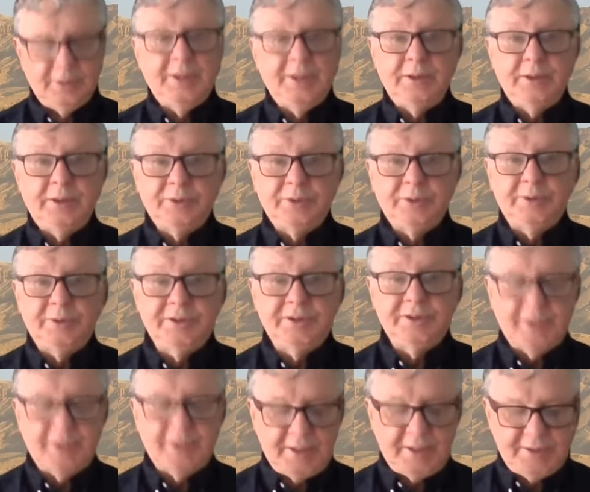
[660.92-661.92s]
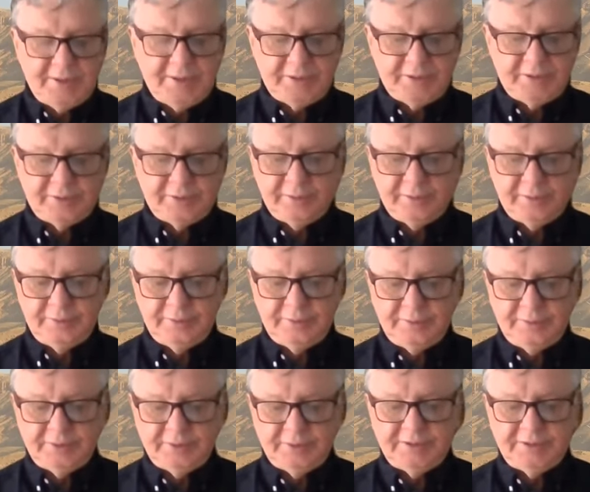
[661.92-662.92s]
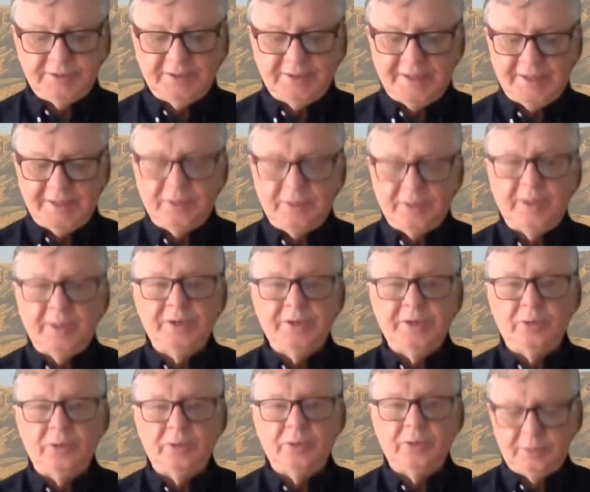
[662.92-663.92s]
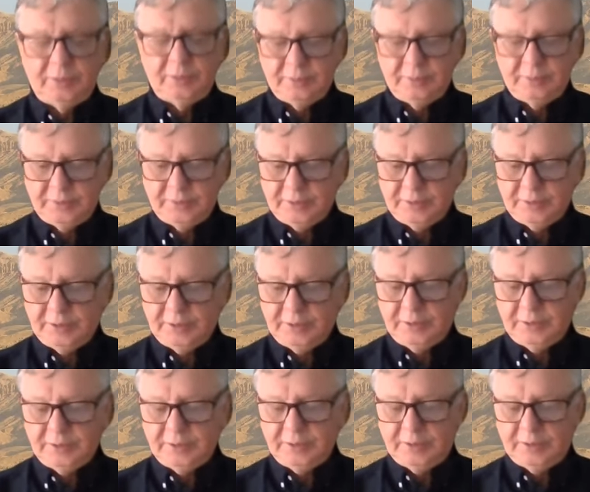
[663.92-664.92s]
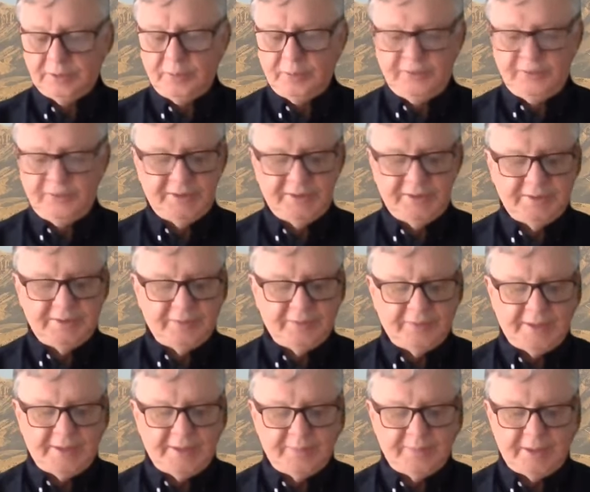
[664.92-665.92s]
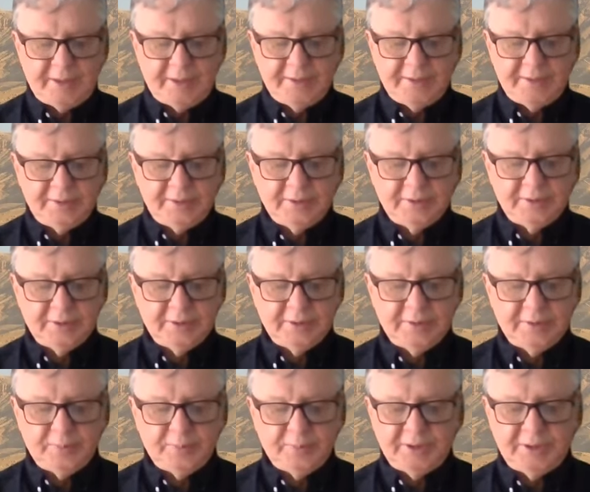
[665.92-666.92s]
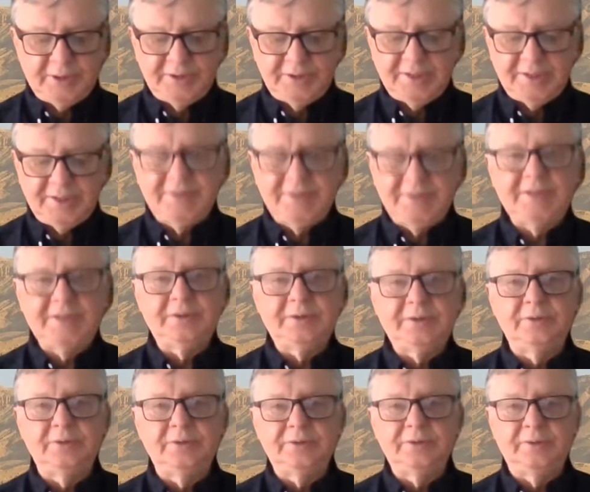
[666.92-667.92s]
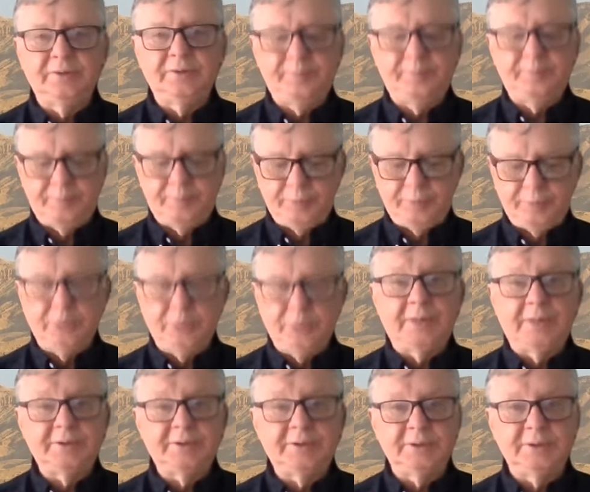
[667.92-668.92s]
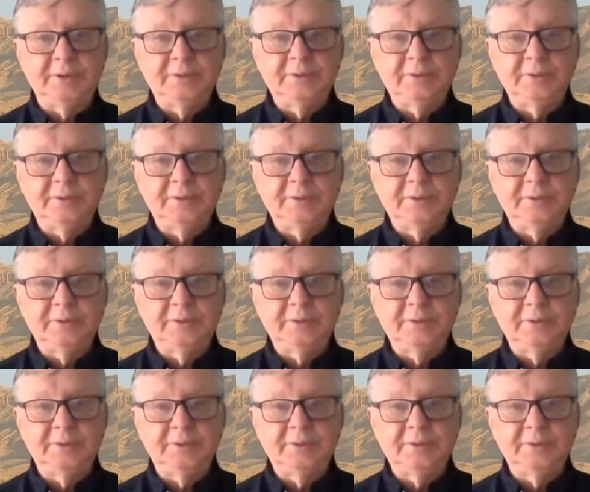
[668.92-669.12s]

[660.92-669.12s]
So it is the highest that is in any way knowable. And with this divine mind begins the existence of plurality.